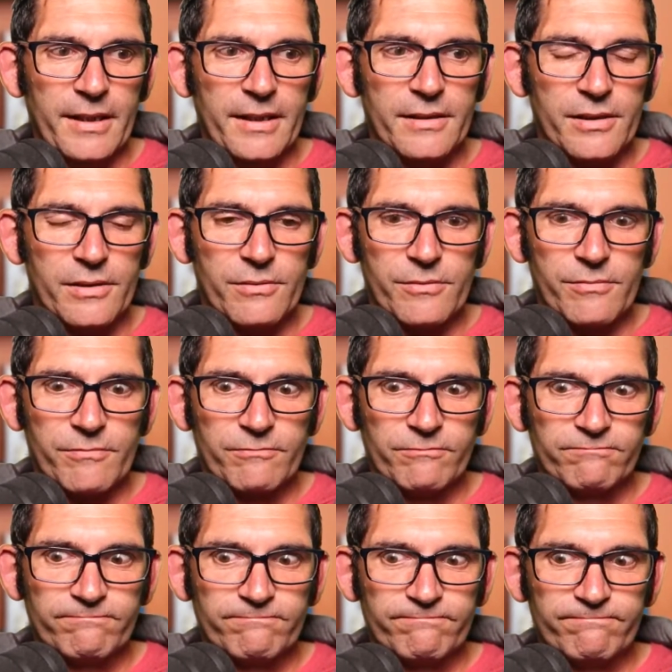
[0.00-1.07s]
It's
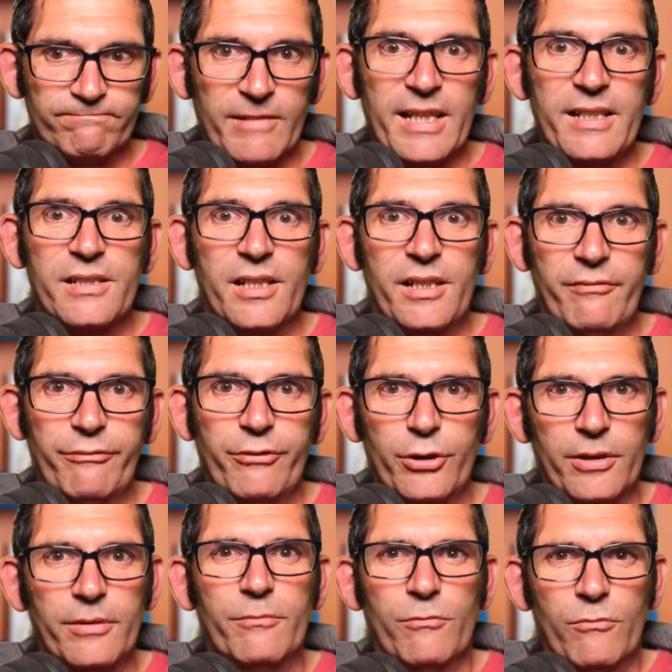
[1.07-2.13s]
18
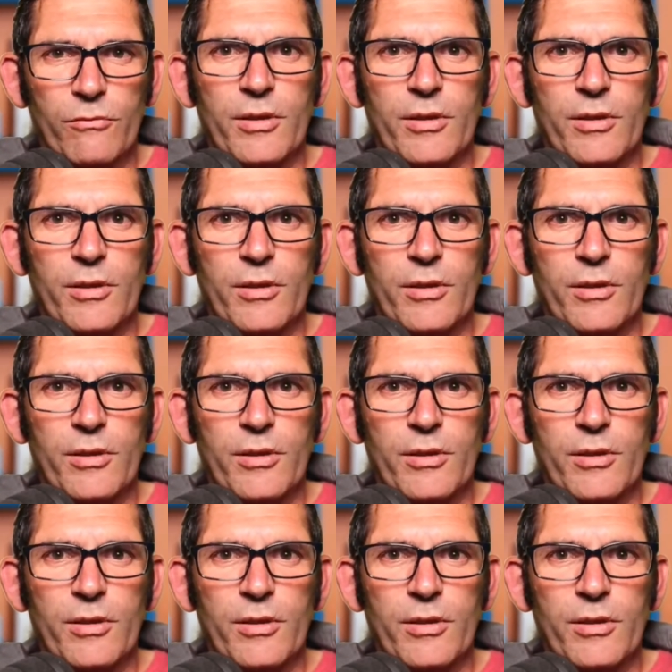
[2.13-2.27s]
foot,